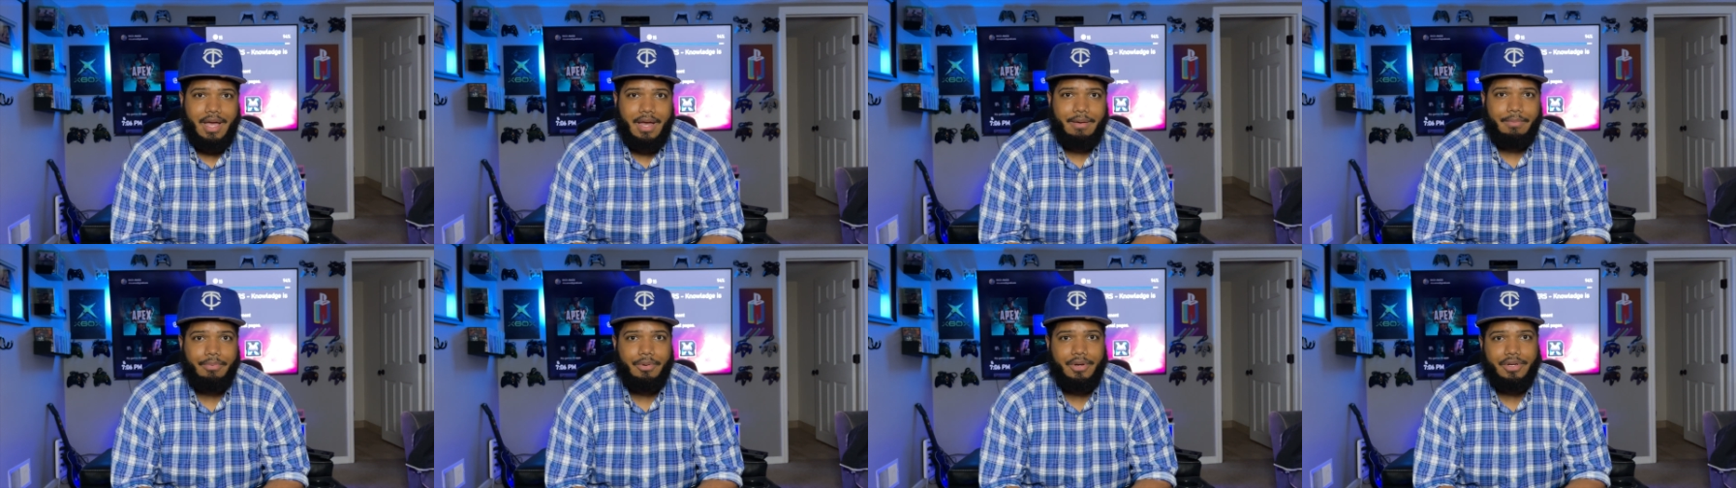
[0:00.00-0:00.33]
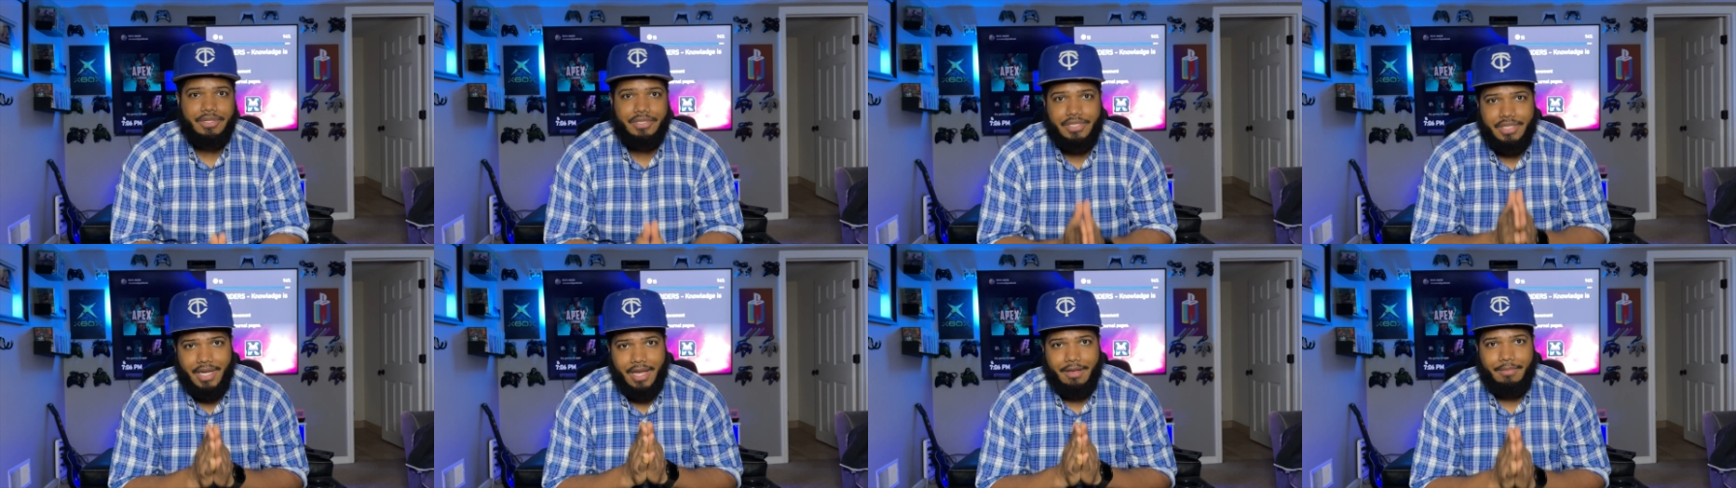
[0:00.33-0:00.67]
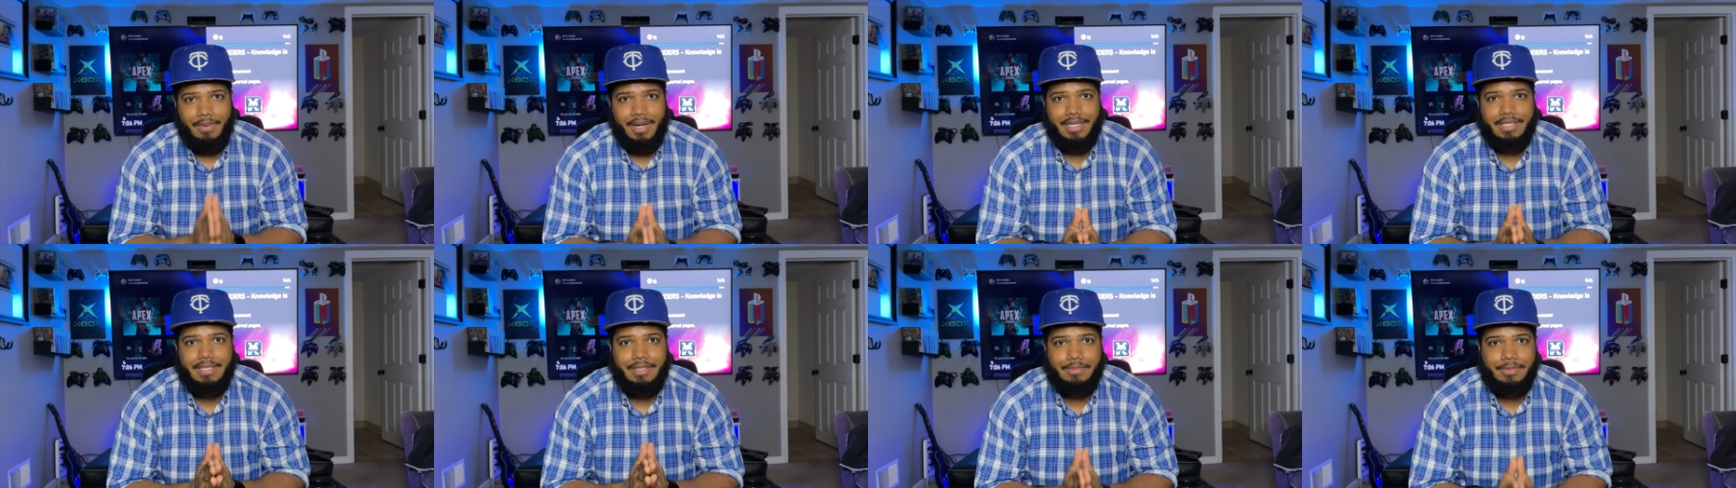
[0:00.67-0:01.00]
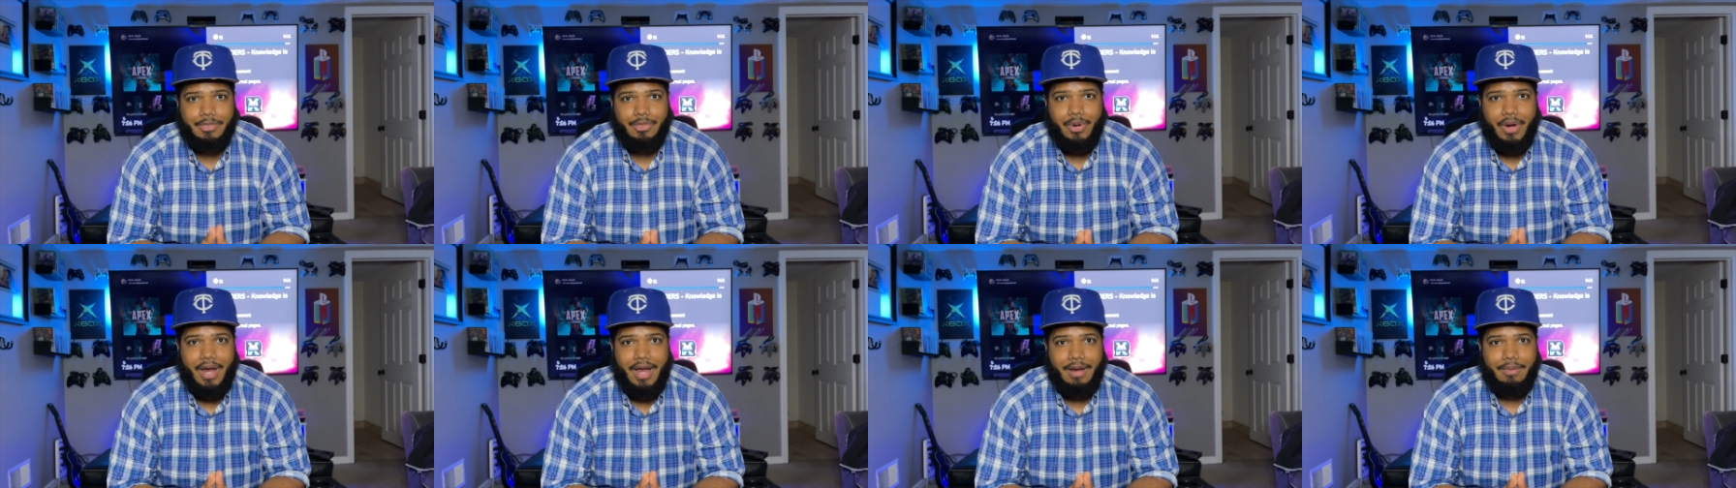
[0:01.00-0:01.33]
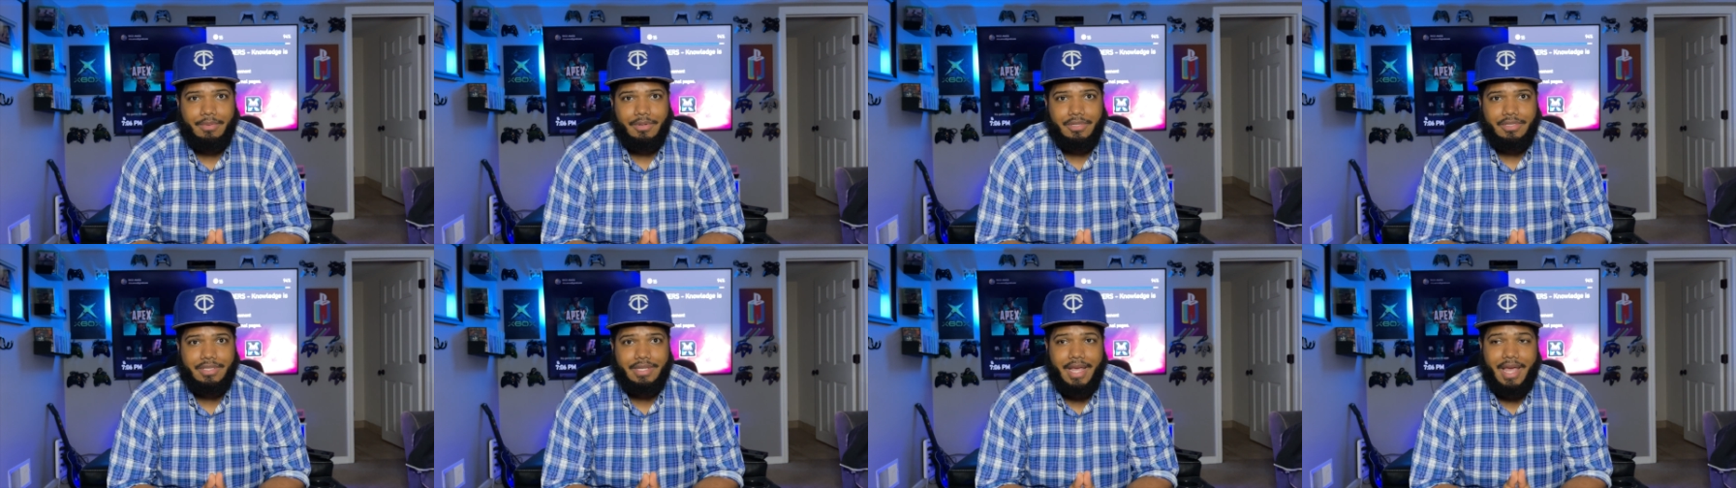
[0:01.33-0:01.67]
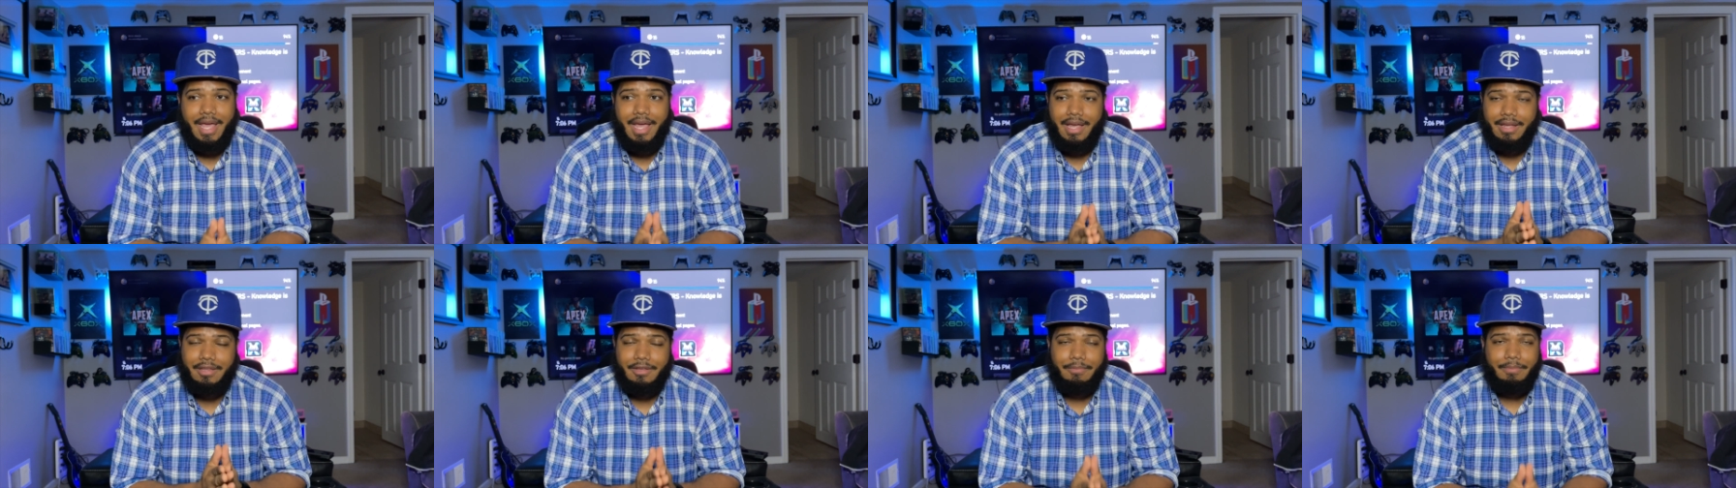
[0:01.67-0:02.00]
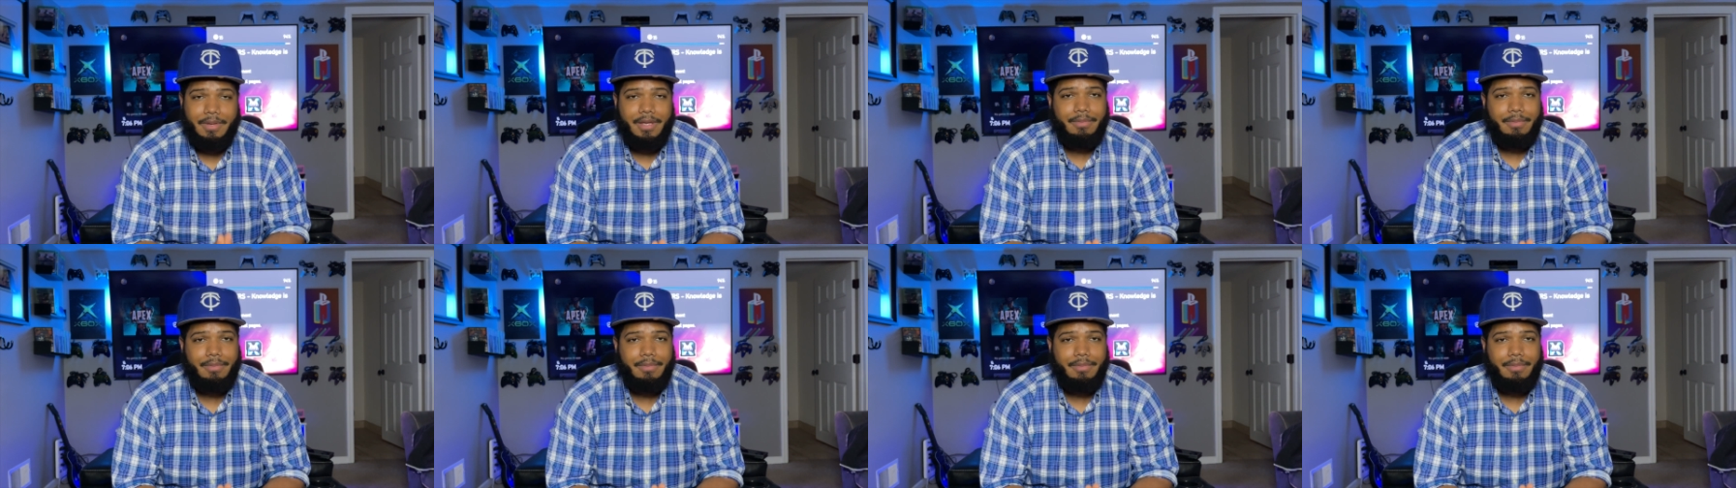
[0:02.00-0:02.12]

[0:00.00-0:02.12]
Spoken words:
I appreciate my subscribers and the